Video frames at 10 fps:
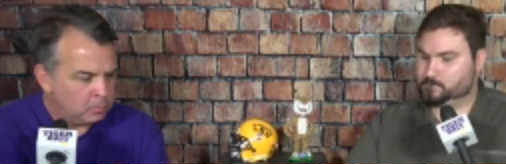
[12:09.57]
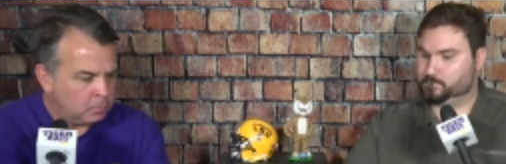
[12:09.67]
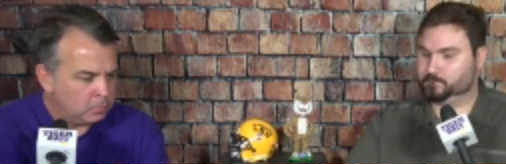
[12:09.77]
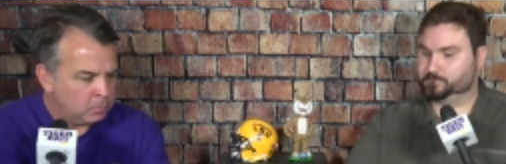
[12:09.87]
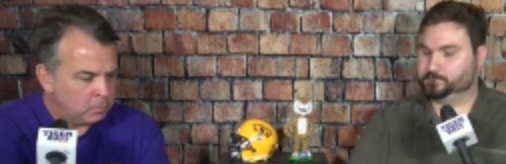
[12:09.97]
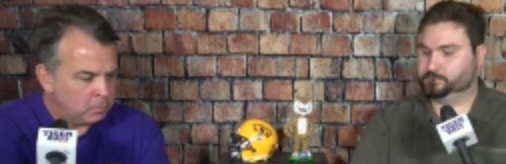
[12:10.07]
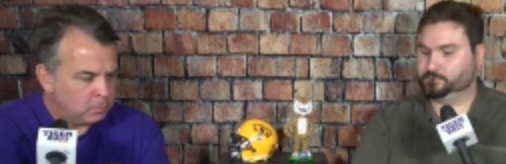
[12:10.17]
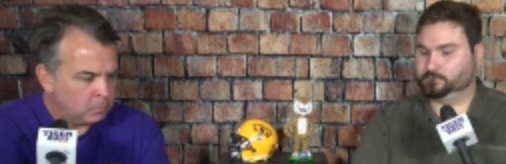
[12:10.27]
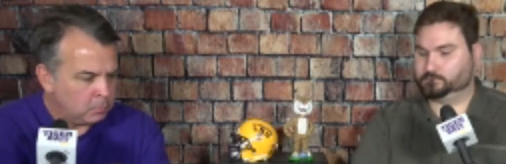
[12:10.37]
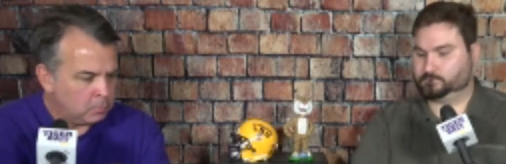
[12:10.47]

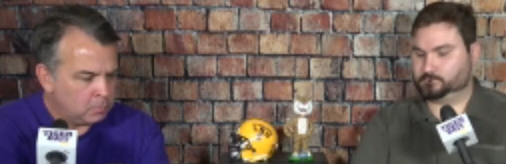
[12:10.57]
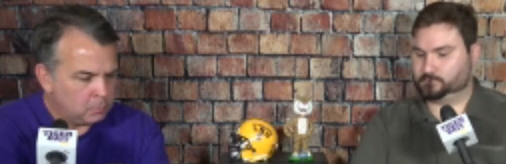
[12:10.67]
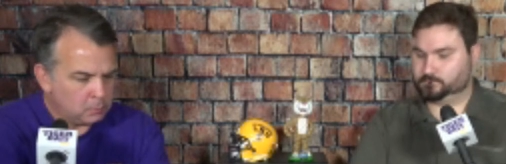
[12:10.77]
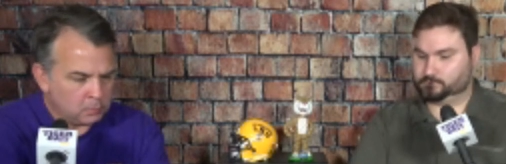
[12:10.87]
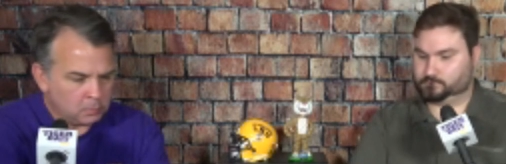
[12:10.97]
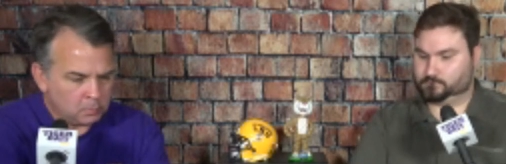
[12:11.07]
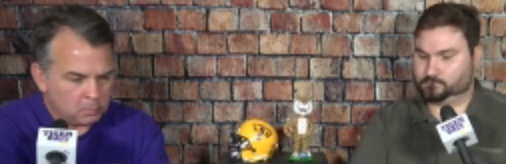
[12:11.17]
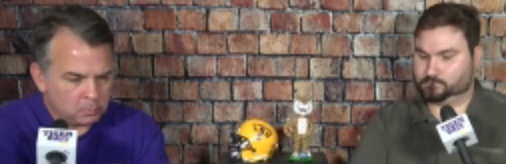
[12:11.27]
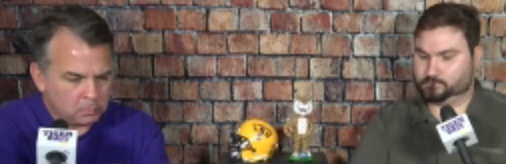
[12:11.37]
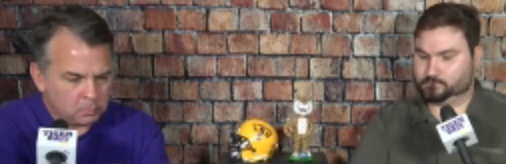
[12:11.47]

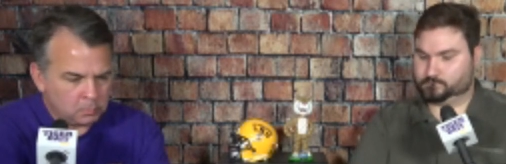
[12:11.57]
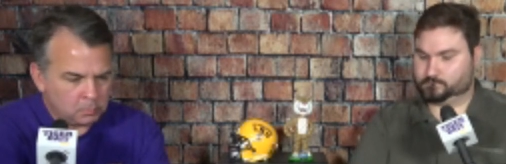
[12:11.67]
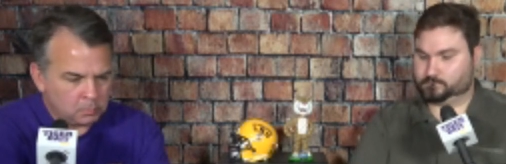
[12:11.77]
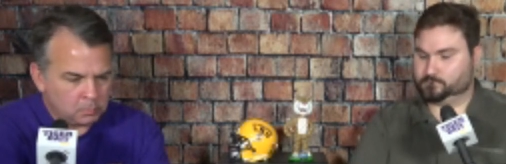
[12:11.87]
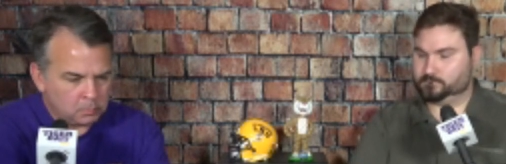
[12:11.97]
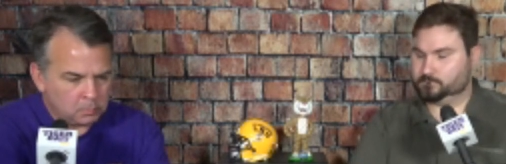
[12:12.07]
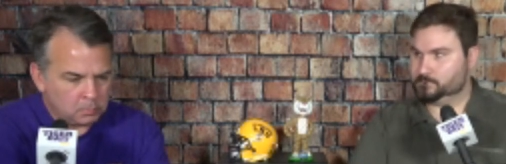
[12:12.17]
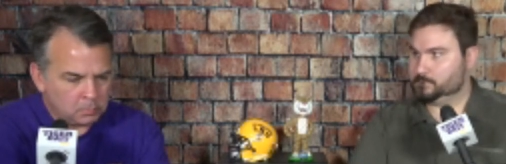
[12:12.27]
Nobody speaks.